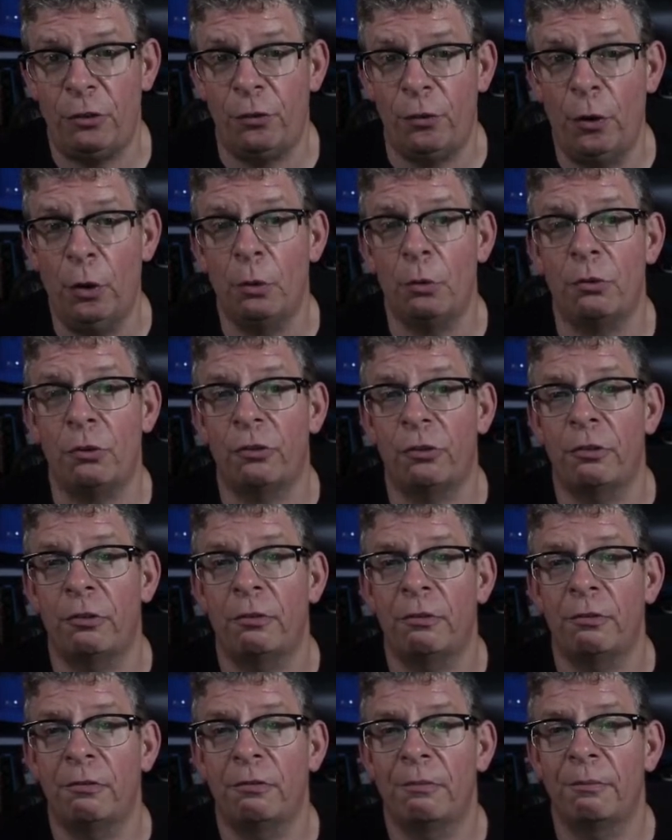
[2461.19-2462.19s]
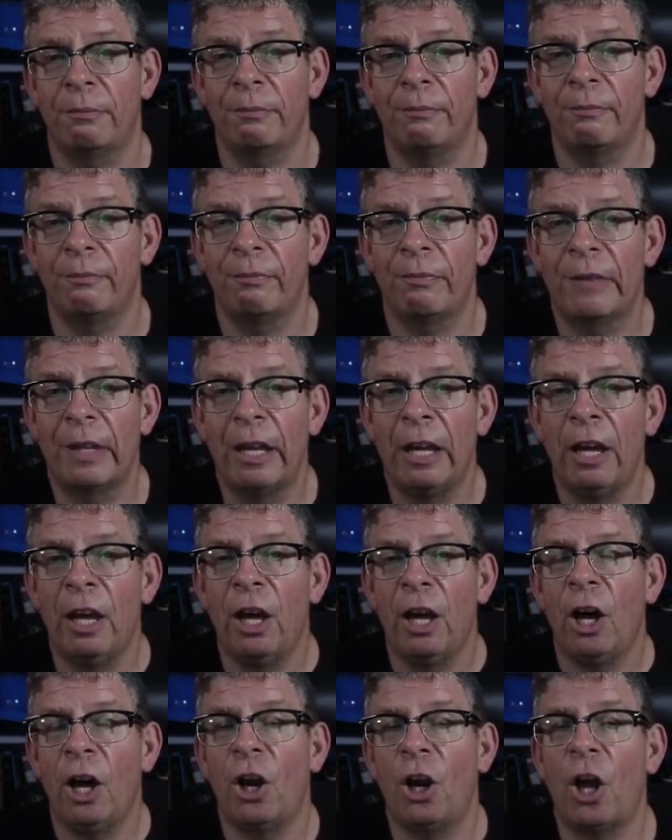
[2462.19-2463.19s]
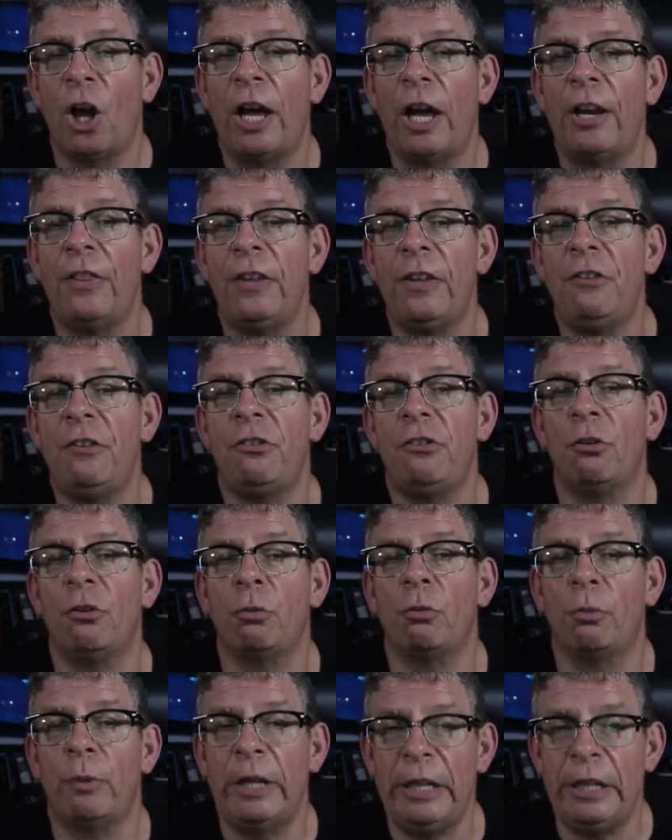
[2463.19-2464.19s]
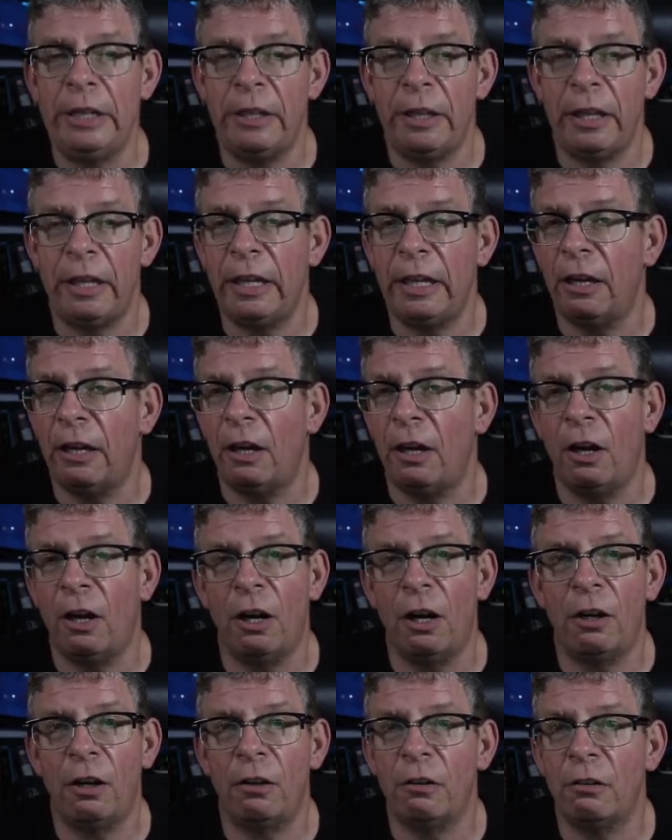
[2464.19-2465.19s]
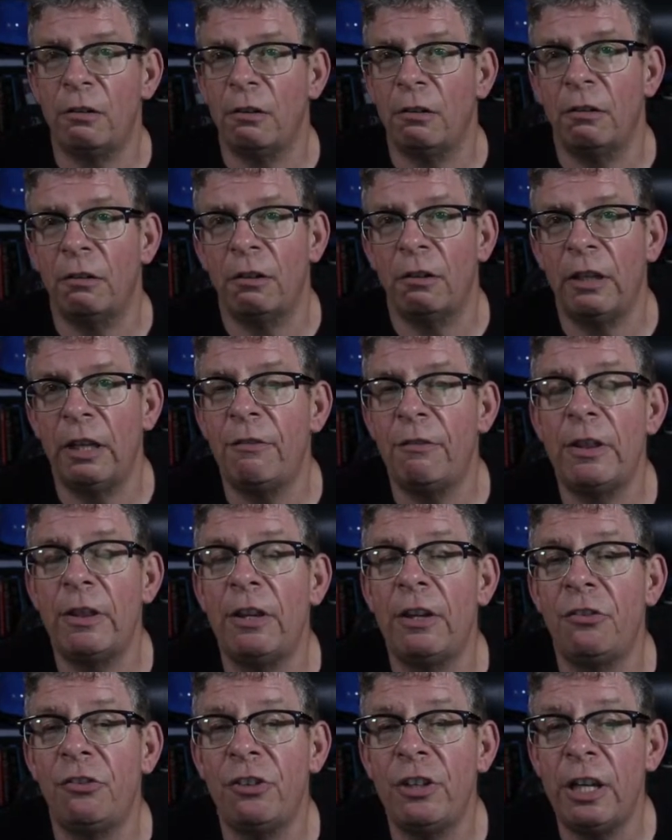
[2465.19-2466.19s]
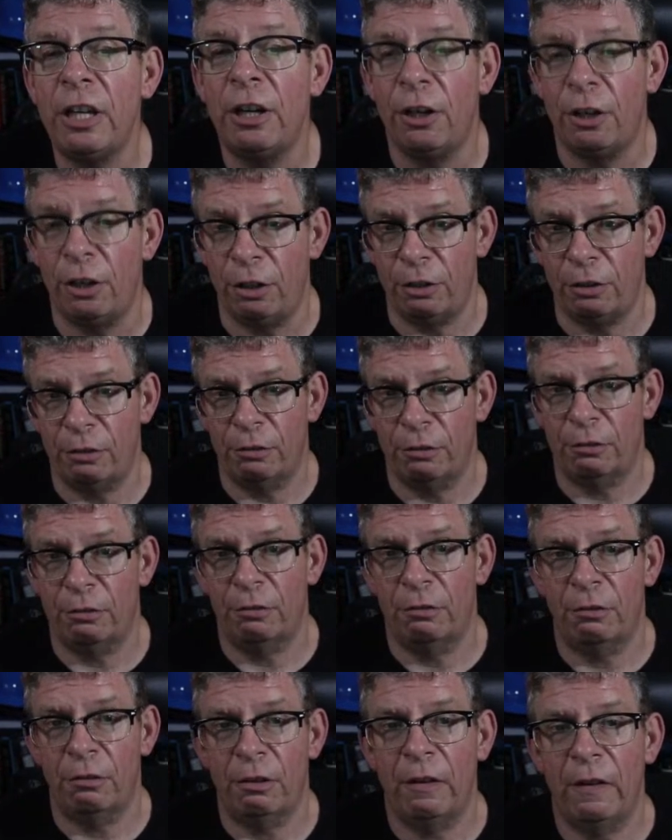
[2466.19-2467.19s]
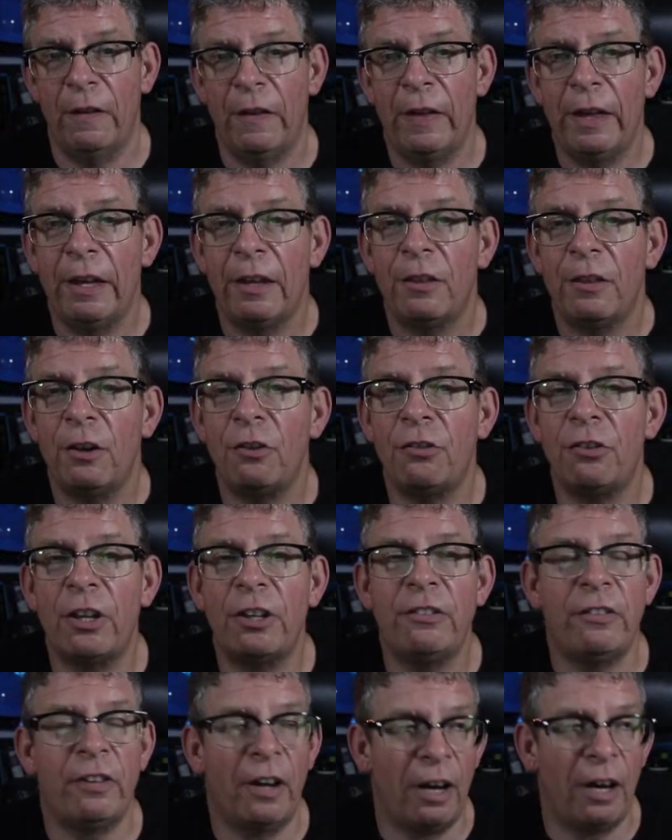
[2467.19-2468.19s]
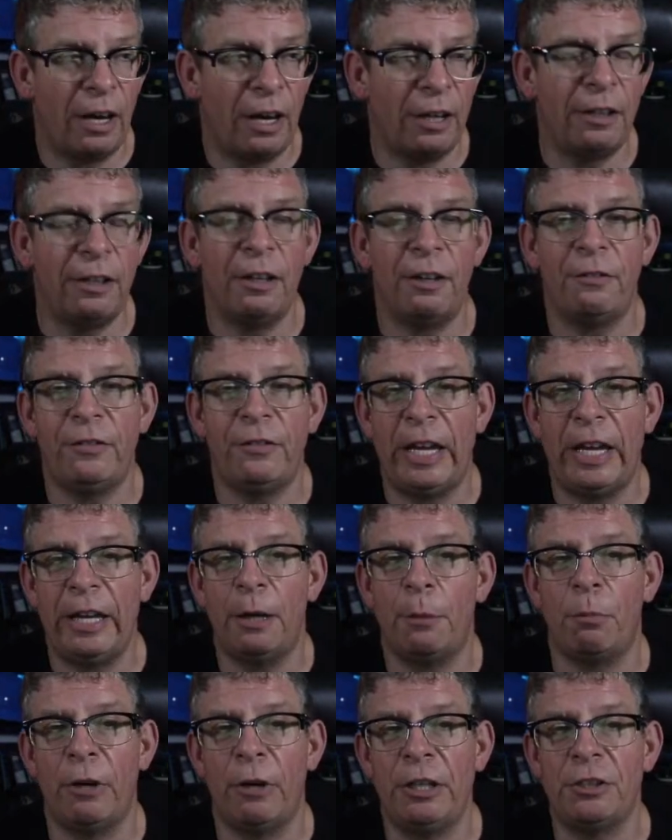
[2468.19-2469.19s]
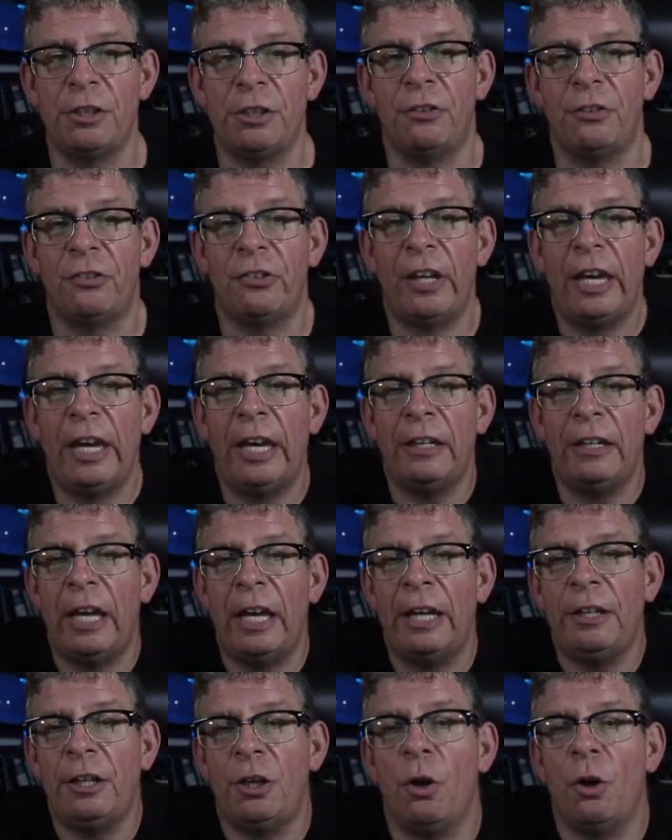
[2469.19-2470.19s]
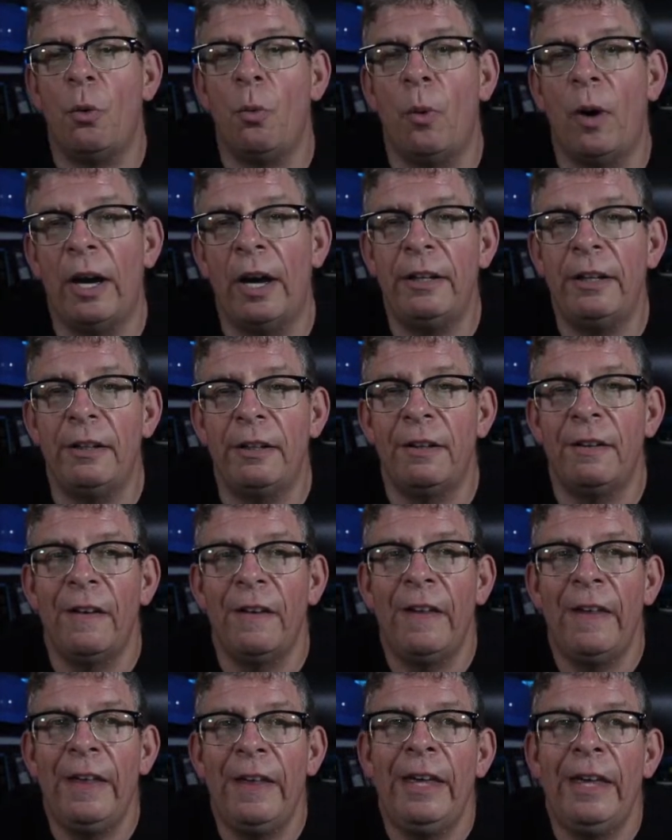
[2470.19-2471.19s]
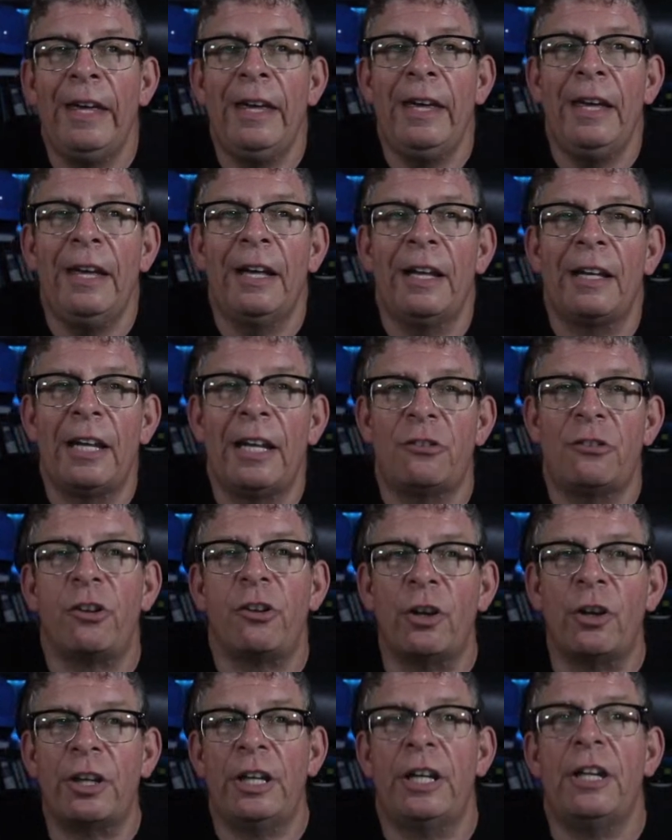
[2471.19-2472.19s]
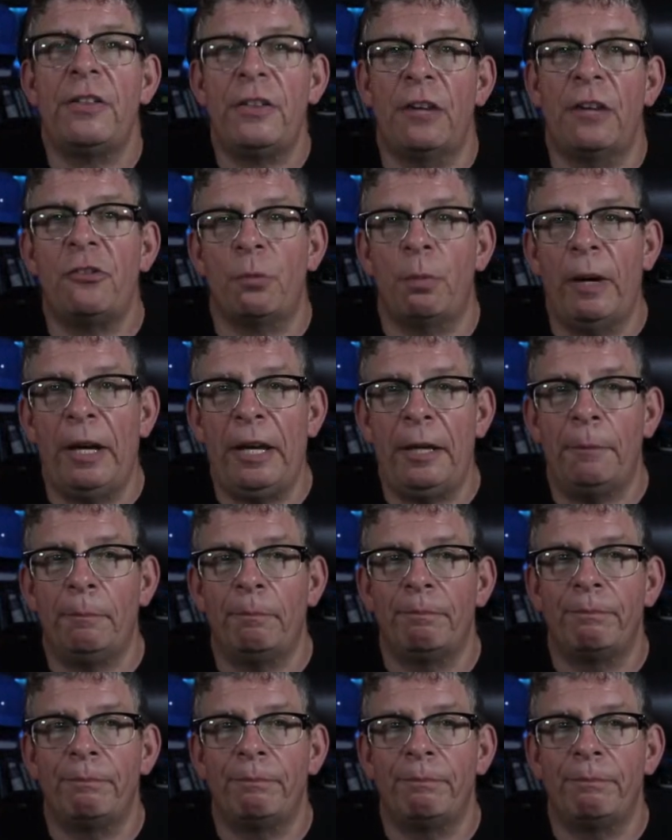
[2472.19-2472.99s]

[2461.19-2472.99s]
folks. A lot of these you'll read are even this year. There's a ton of data breaches. And you know what? Let's look at it this way.